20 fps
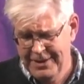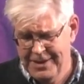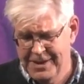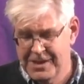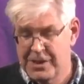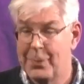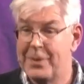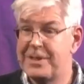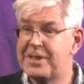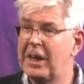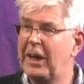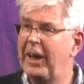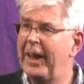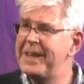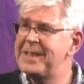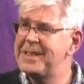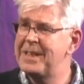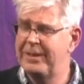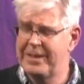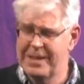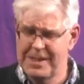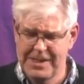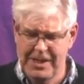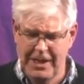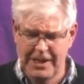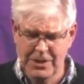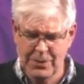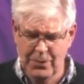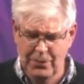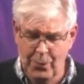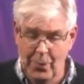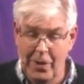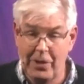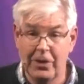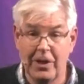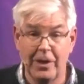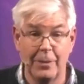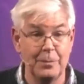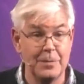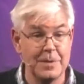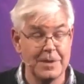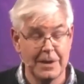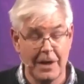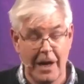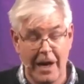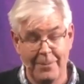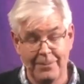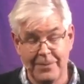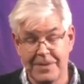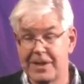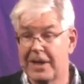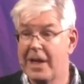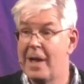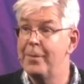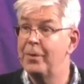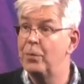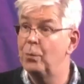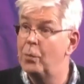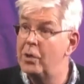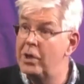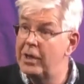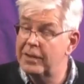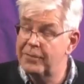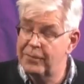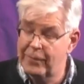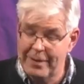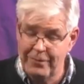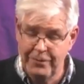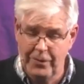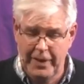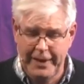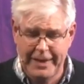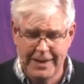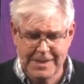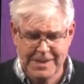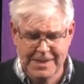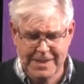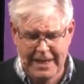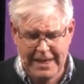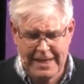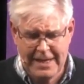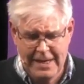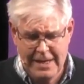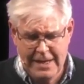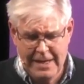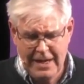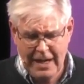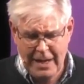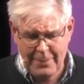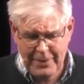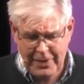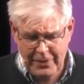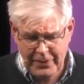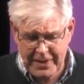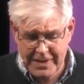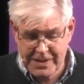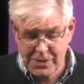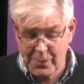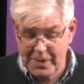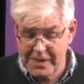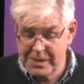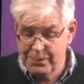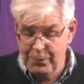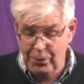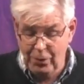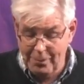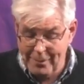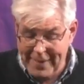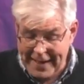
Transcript: So we're delighted this year to have welcomed to come and work for FIEC in these ways, Paul